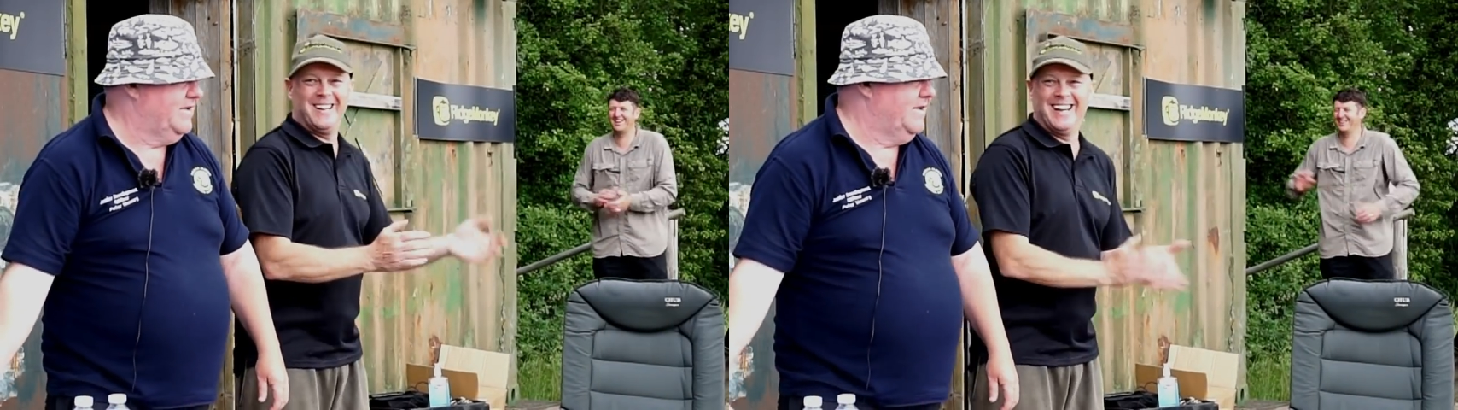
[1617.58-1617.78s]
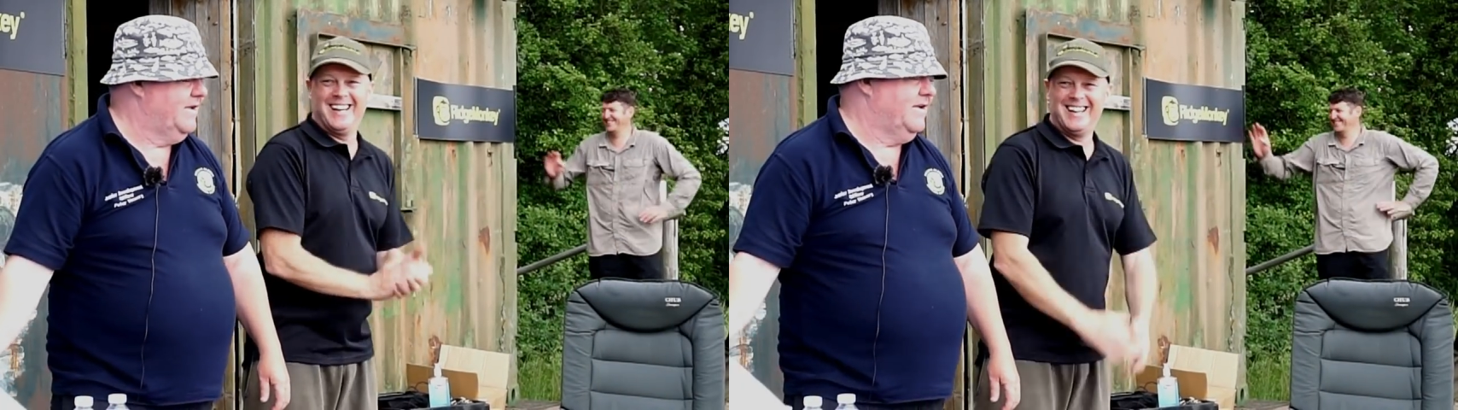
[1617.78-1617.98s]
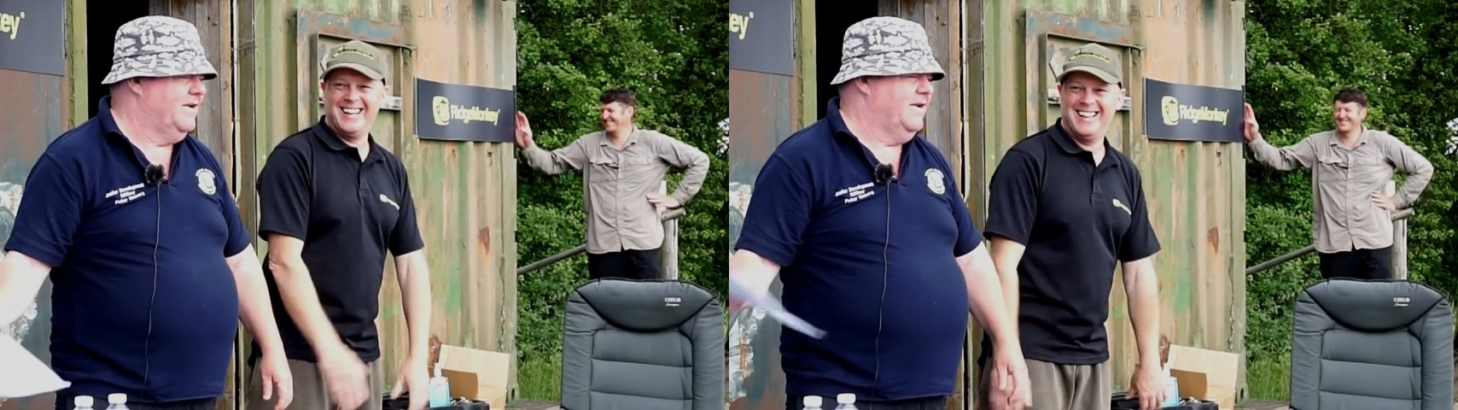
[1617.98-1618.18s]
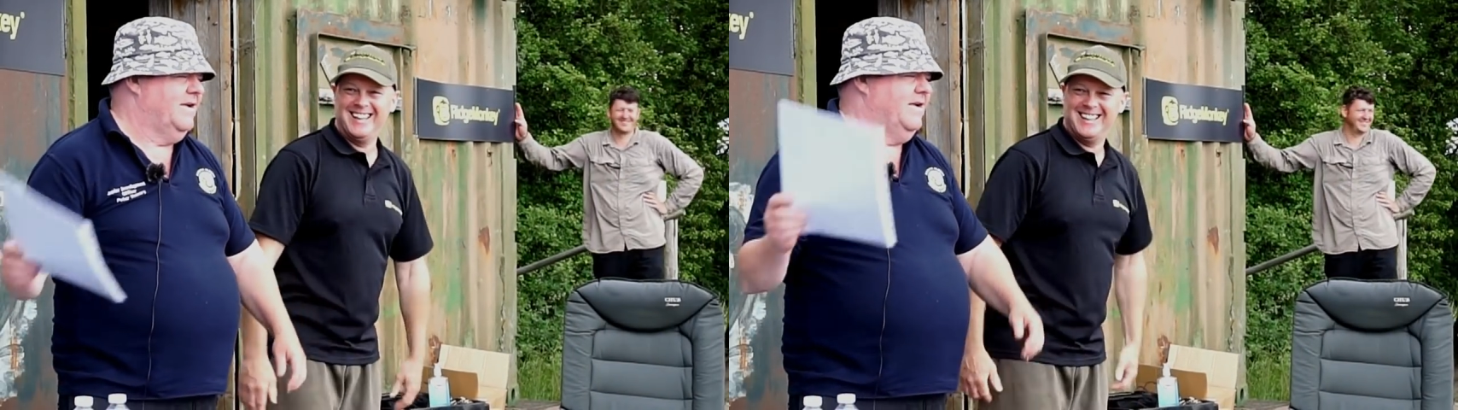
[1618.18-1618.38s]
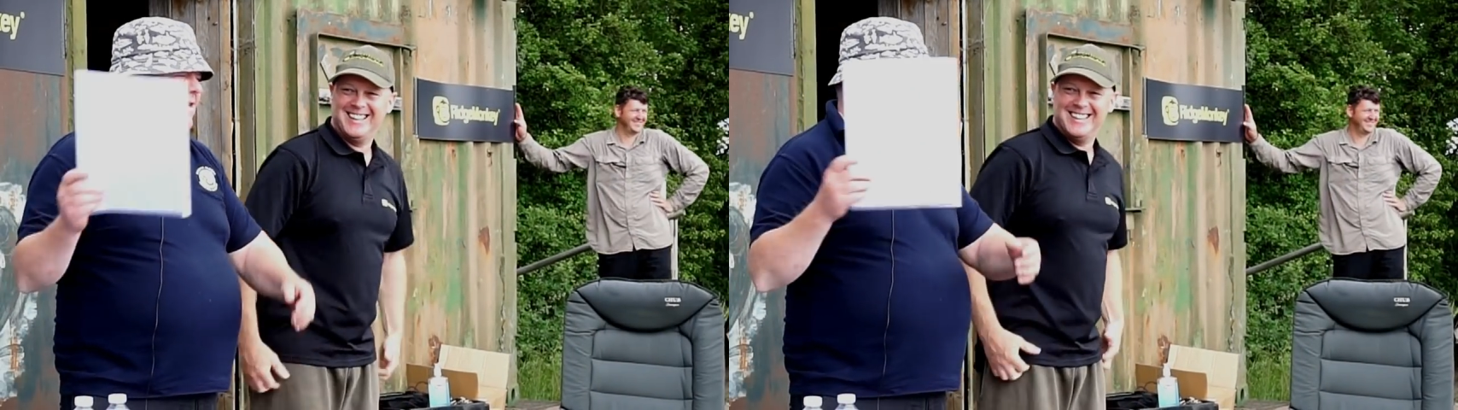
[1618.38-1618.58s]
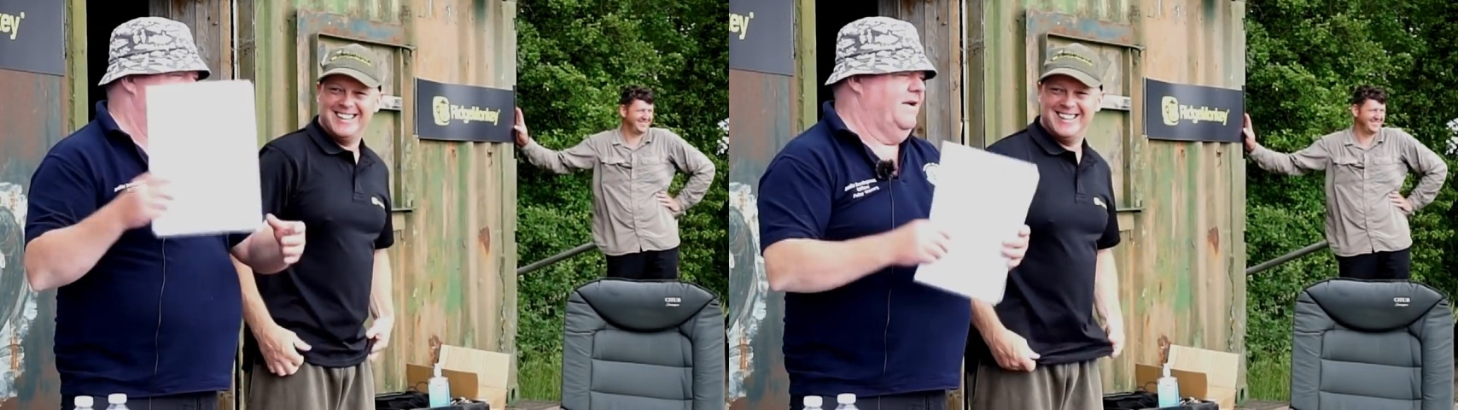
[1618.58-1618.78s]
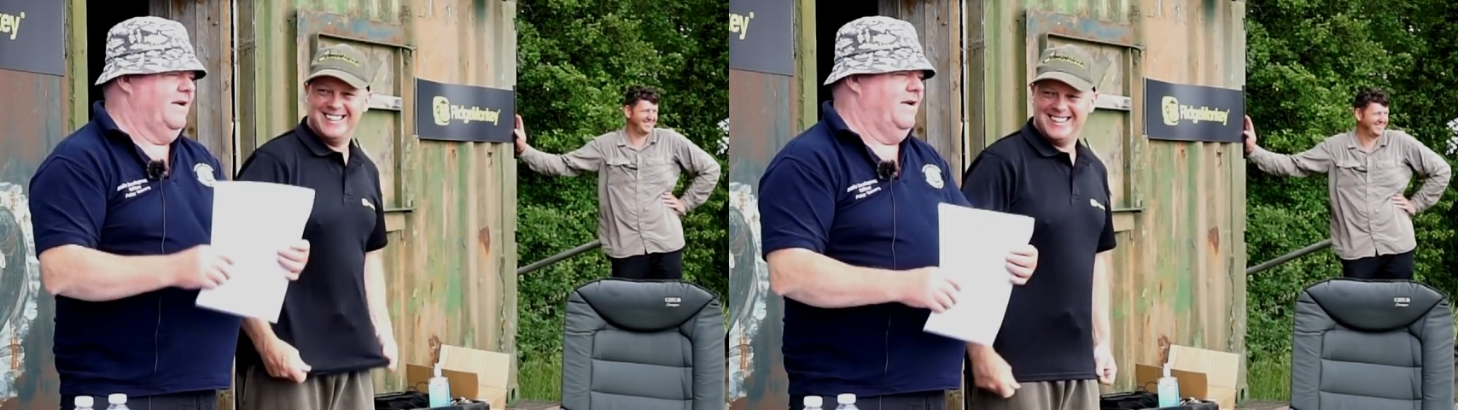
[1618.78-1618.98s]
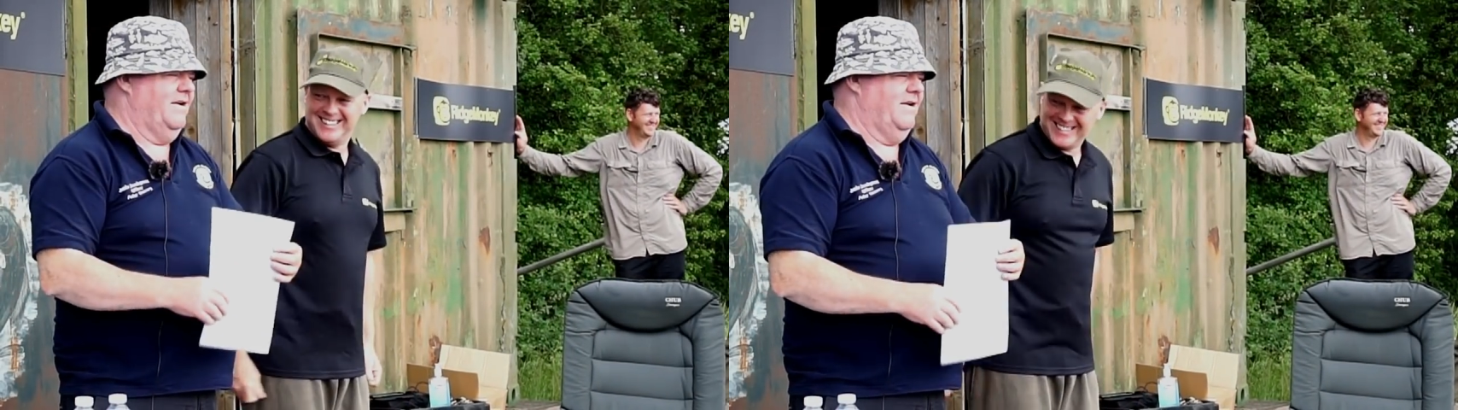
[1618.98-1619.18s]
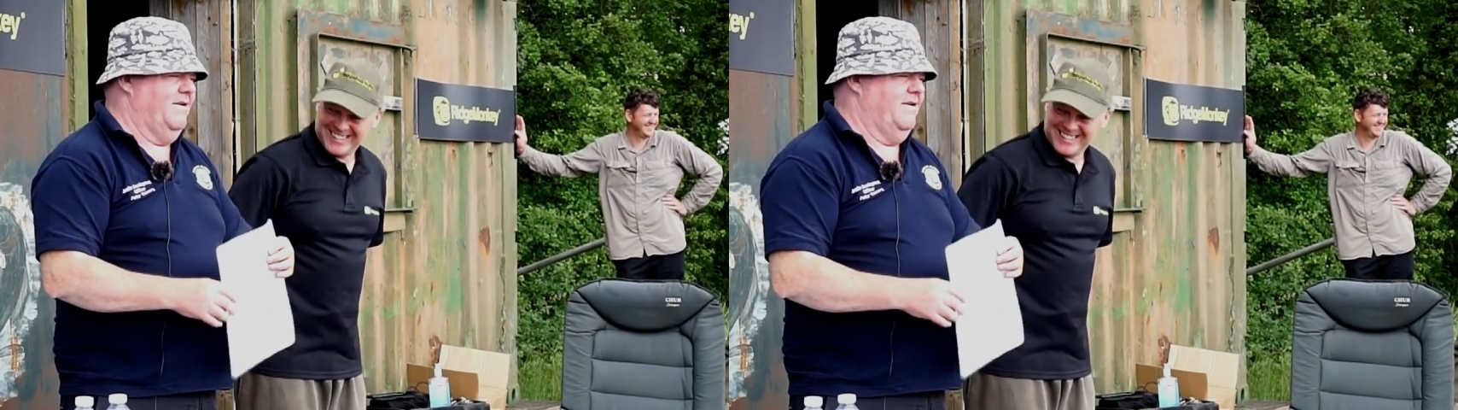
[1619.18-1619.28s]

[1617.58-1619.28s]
[no speech]